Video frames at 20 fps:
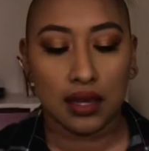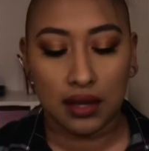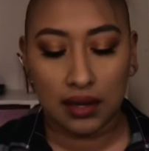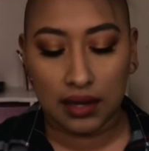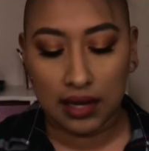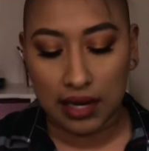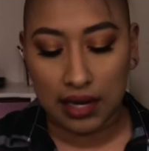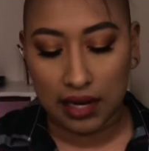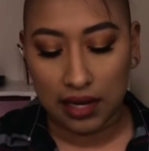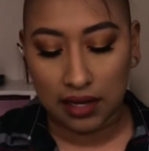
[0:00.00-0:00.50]

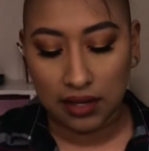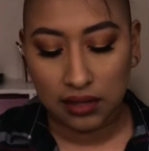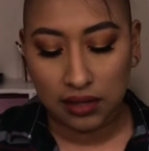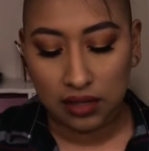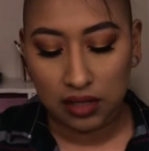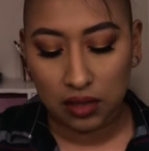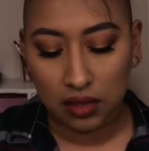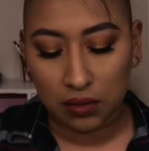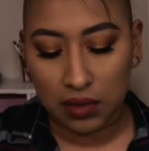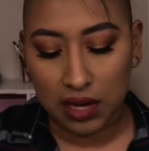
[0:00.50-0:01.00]
Okay,
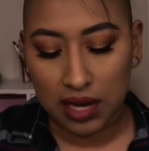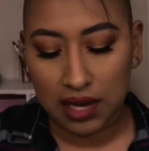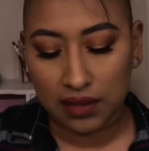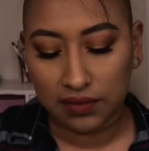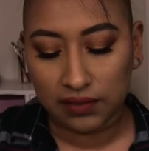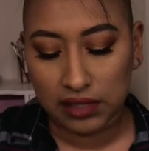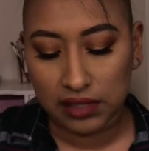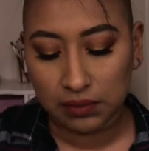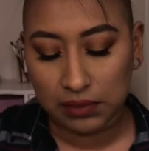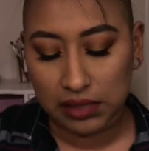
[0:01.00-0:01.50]
so we
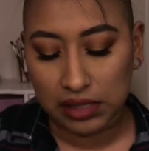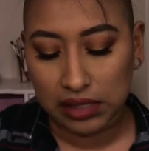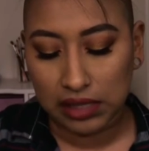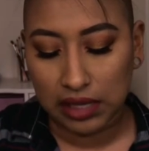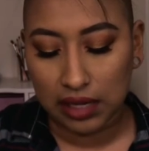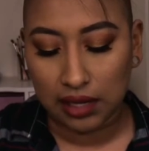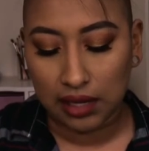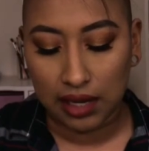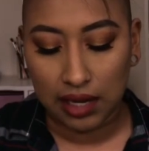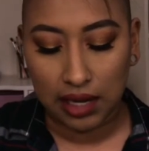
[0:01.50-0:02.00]
have some
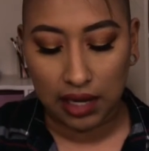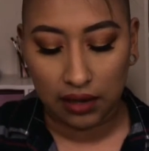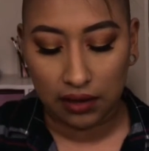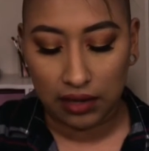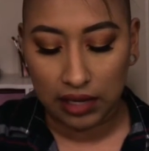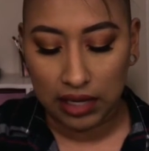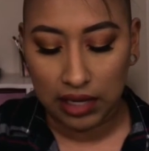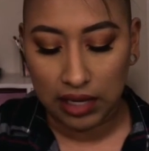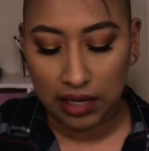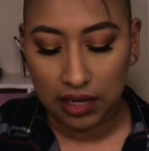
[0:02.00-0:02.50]
skincare
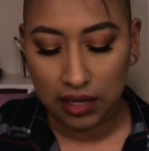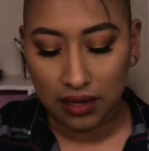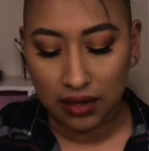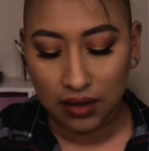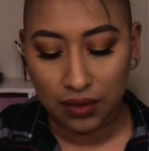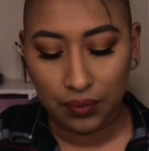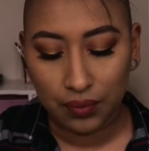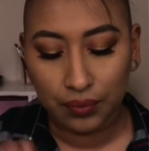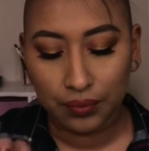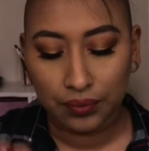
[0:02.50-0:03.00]
in here.